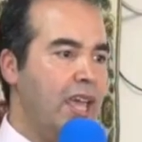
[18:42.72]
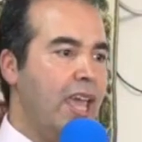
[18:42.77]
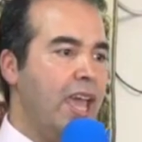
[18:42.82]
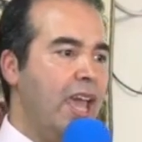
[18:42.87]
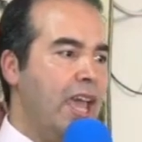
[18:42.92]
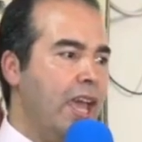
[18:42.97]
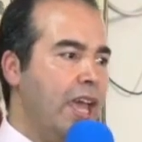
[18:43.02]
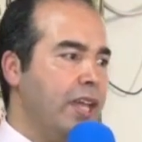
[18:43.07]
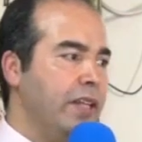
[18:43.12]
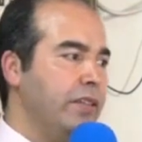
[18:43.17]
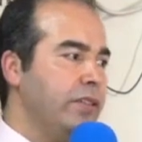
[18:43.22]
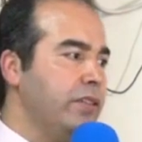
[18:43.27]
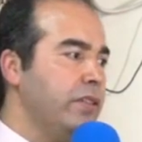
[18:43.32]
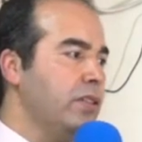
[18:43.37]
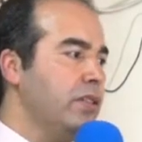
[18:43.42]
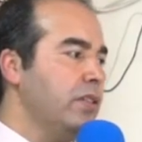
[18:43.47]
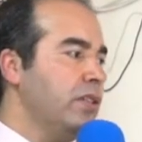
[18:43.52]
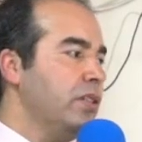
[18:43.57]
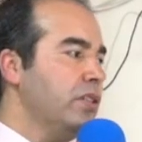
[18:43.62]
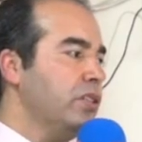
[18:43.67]
and
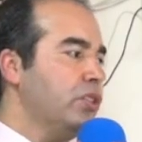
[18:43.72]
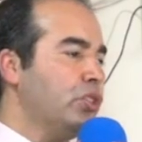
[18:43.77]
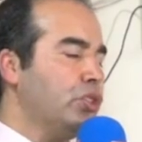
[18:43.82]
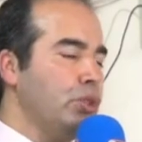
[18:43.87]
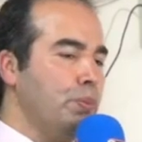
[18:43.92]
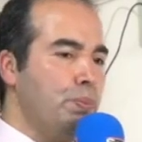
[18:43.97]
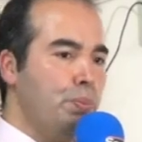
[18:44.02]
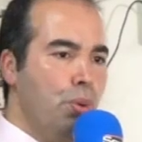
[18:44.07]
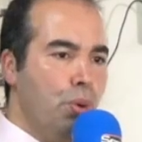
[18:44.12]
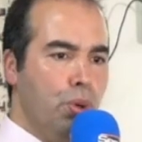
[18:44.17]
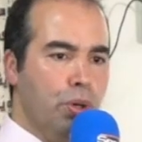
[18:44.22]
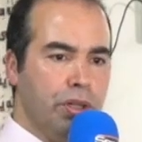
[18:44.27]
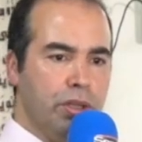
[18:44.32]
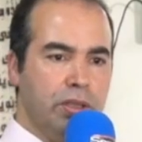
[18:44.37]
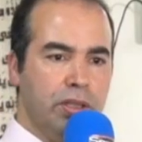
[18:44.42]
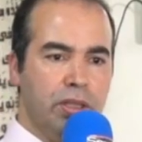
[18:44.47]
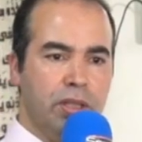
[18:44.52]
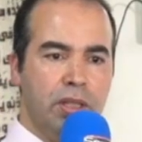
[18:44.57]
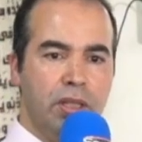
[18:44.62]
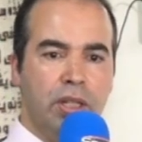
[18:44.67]

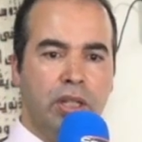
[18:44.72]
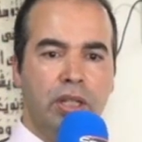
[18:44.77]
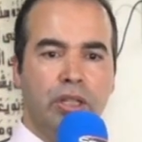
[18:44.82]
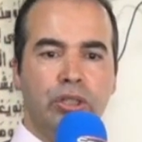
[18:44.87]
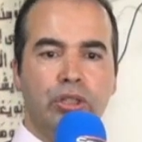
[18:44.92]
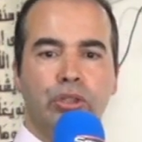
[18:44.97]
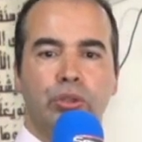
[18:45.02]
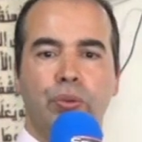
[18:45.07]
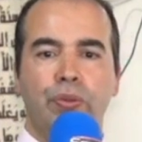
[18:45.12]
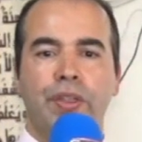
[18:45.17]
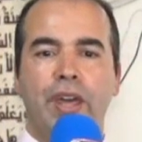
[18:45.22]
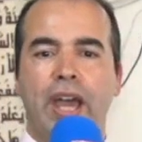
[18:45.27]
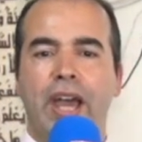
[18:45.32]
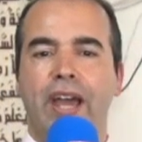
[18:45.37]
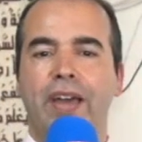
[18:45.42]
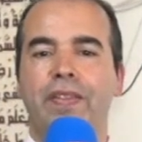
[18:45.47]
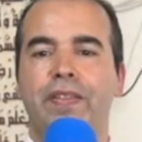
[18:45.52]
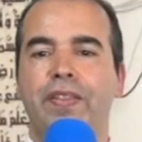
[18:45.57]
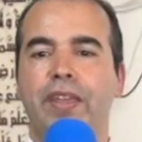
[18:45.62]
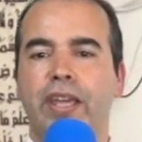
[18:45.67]
support so
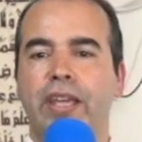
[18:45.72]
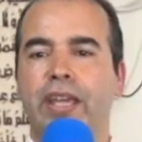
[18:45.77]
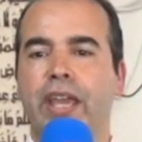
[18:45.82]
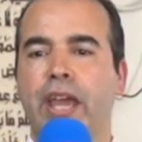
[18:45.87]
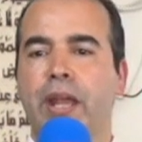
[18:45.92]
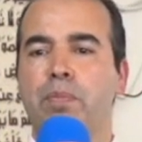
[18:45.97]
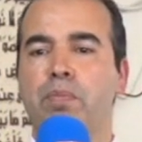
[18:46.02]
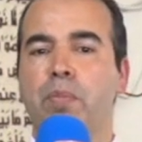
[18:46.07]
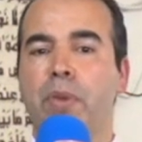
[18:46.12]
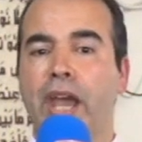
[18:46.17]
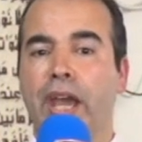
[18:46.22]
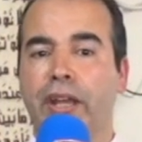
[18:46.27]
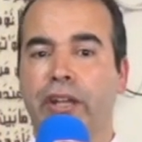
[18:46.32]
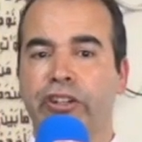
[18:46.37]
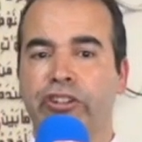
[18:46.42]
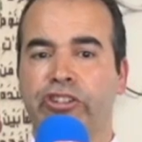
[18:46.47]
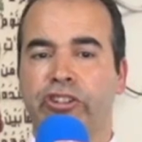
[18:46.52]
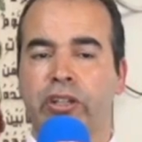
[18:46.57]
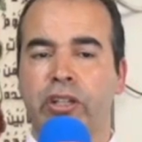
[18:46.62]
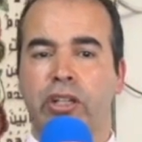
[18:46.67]
that they can
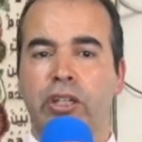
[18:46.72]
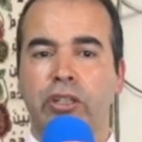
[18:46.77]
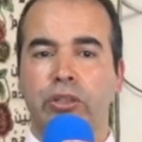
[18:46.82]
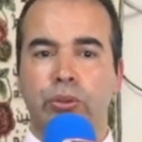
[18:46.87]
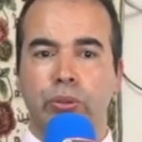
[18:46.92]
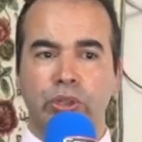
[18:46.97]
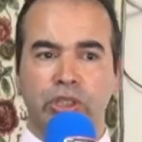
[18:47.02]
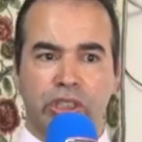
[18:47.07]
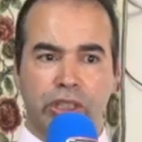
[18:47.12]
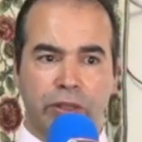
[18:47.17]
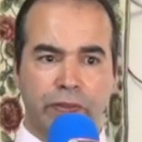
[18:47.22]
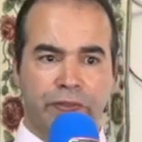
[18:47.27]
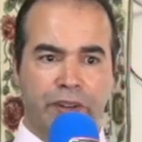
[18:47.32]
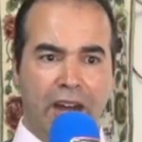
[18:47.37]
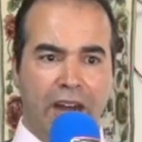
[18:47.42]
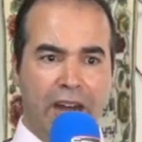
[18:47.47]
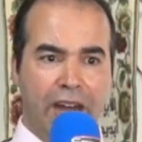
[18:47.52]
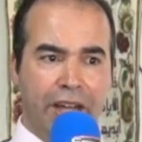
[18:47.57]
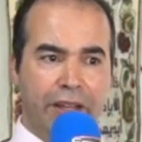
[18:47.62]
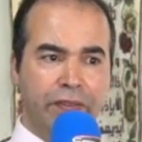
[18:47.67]
manage to
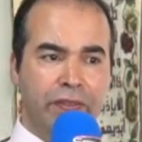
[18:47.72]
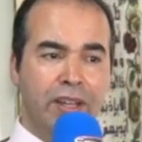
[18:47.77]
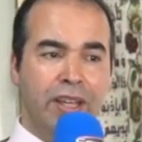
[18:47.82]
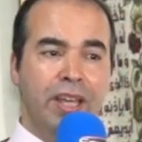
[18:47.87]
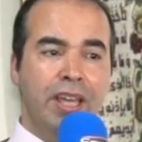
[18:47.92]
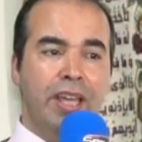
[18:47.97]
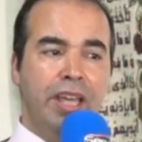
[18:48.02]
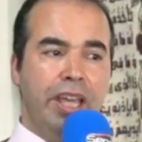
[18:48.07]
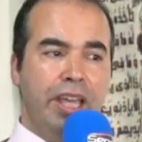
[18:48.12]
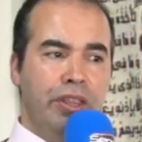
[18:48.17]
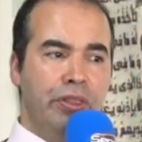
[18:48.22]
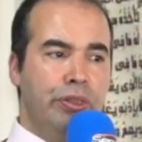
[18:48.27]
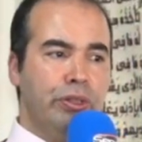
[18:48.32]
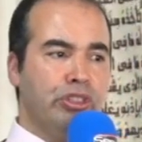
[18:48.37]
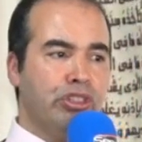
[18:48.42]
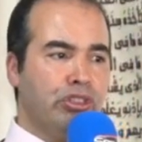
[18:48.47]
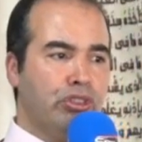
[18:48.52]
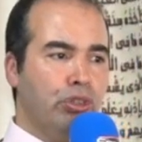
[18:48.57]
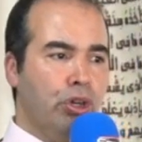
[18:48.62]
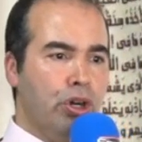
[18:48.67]
survive in the
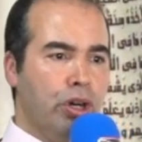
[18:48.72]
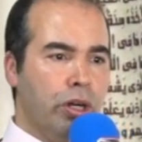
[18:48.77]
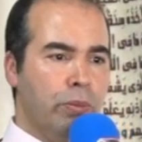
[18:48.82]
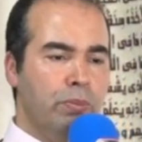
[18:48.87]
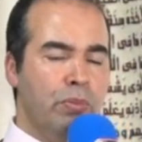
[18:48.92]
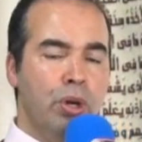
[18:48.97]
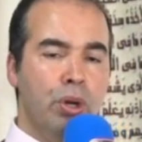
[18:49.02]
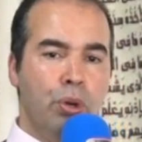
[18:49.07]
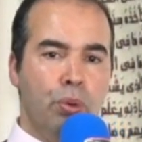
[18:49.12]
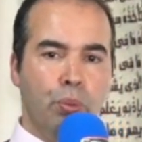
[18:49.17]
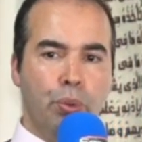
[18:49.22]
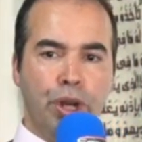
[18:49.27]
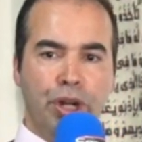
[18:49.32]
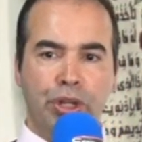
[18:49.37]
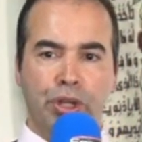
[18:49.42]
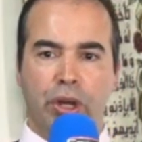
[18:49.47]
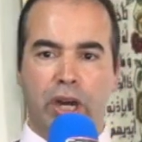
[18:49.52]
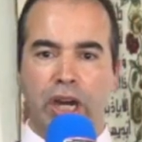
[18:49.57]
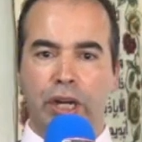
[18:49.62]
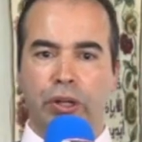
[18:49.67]
storm when
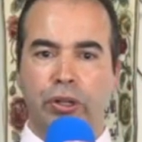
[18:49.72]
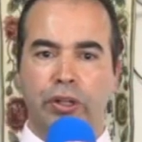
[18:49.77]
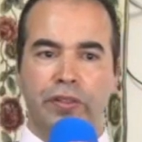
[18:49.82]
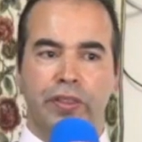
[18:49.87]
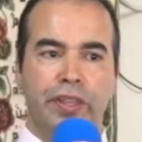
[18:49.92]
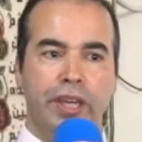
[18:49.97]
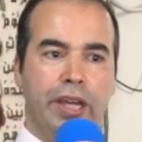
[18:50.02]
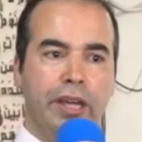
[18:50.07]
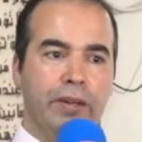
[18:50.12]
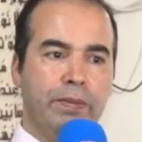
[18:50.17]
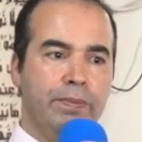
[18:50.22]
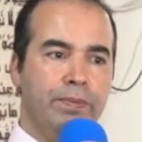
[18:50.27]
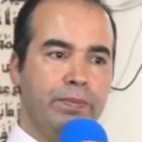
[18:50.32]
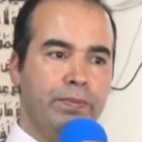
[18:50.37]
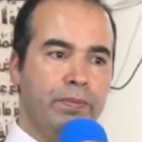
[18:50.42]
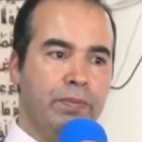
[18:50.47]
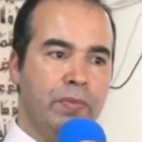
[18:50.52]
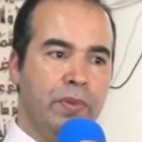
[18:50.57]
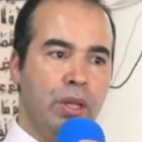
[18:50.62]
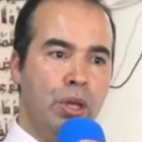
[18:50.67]
you are not there.
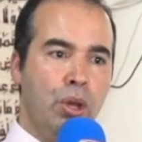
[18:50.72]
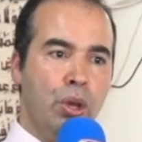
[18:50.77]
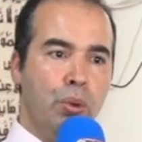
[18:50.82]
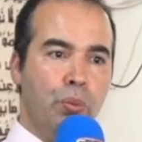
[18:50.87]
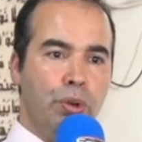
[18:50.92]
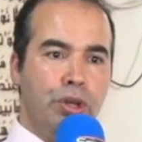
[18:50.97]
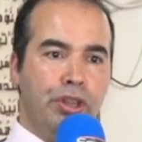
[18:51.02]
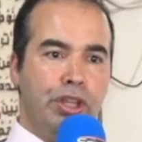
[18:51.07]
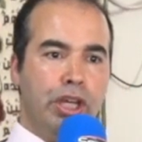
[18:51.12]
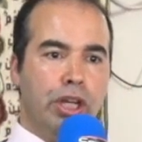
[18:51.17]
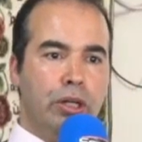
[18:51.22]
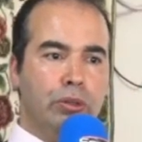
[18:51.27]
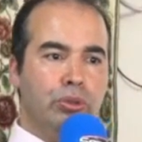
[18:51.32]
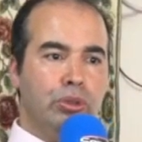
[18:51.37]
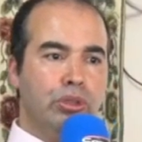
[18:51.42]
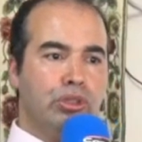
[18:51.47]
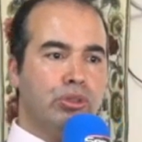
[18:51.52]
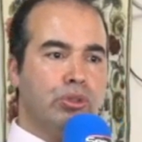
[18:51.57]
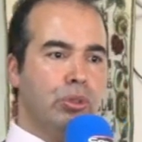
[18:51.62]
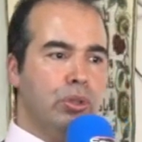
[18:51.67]
When they go
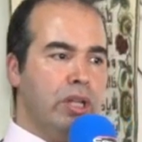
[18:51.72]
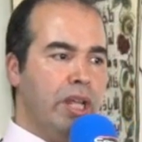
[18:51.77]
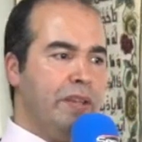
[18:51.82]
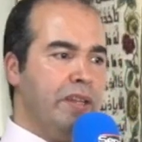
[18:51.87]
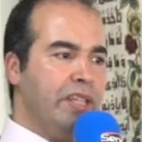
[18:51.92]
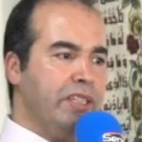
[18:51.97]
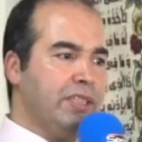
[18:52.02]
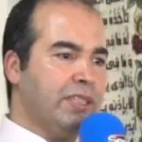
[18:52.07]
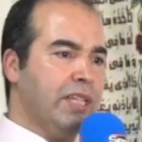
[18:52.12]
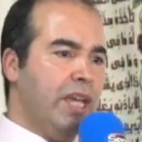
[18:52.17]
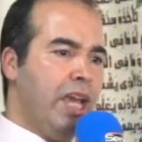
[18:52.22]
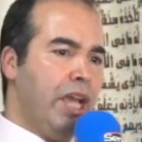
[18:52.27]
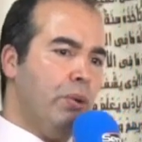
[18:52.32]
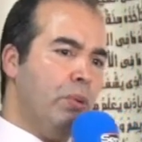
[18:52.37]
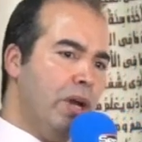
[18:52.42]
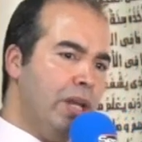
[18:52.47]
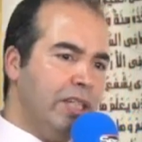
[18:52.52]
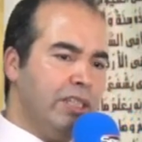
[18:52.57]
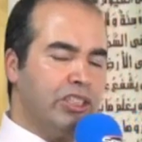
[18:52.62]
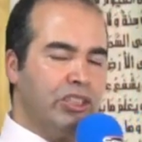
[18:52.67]
to school and they say,
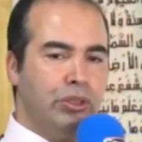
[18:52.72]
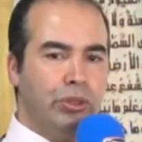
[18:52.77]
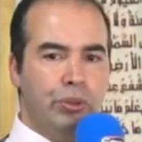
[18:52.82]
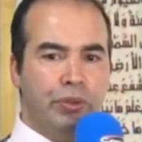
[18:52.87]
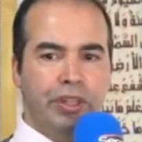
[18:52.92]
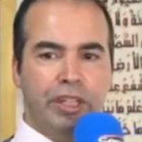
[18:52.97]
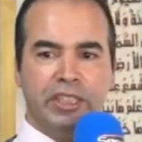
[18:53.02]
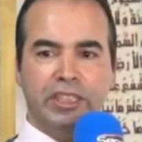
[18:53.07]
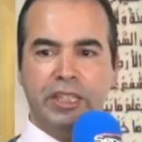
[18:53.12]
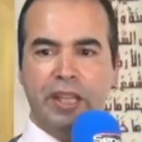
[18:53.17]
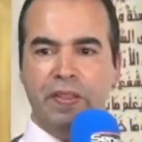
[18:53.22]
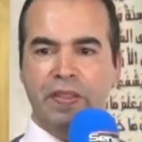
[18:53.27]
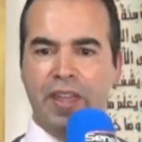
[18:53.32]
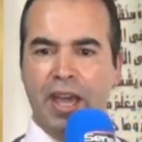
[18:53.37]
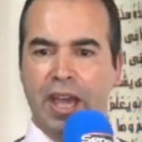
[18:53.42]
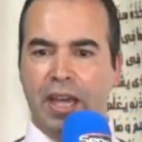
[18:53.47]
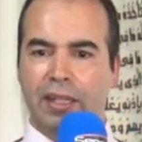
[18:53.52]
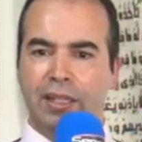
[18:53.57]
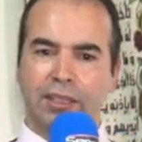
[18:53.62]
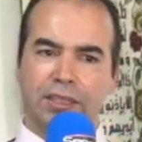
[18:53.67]
well, let's do this and
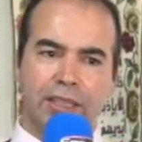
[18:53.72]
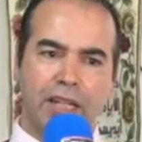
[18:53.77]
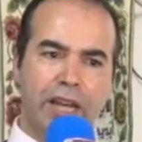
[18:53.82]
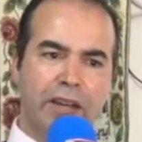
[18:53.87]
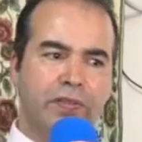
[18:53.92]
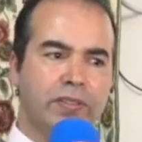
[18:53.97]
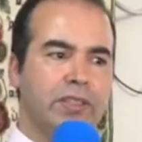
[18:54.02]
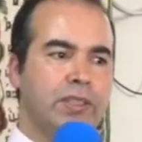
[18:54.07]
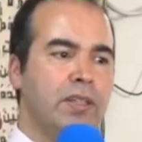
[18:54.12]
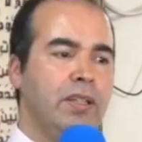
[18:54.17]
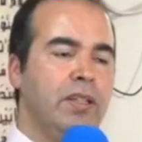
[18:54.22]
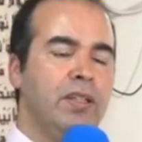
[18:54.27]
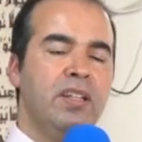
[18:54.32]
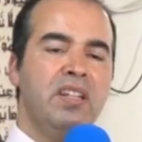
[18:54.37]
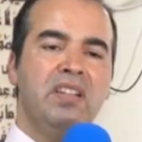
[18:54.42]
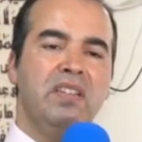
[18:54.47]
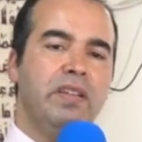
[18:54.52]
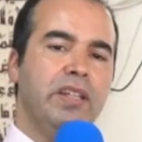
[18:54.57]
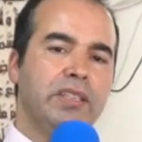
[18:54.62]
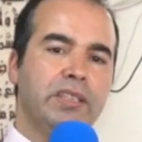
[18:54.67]
that, let's have some,
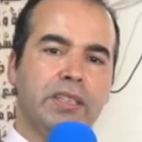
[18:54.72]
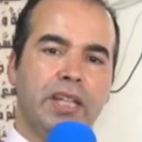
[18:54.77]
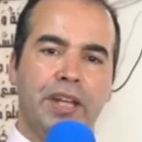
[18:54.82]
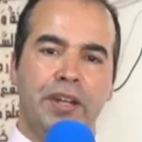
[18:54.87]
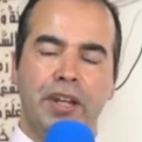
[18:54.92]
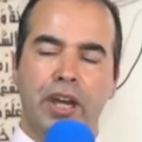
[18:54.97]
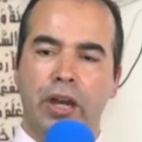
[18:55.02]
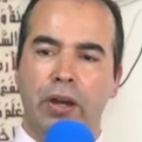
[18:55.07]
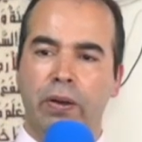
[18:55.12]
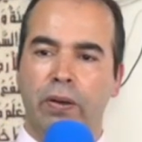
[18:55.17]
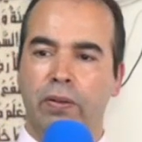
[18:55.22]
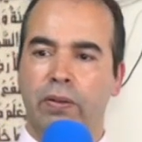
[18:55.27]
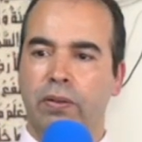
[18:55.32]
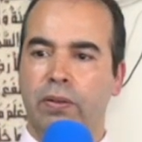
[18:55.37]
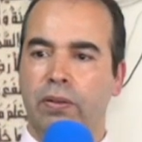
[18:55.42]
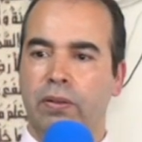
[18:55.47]
they say no.